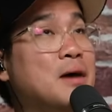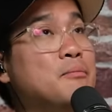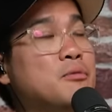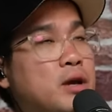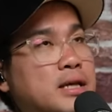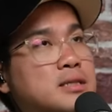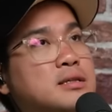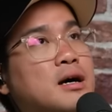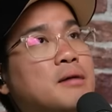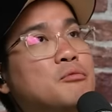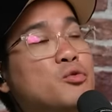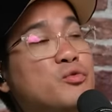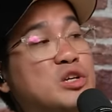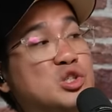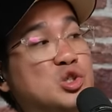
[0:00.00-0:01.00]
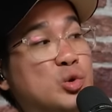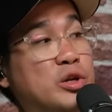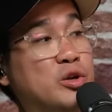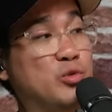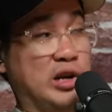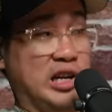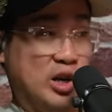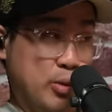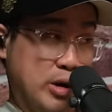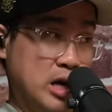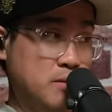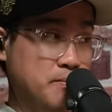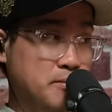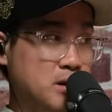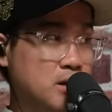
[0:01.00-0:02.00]
Some okay, some a movies do it like. really
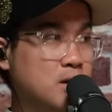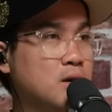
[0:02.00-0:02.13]
well. Yes.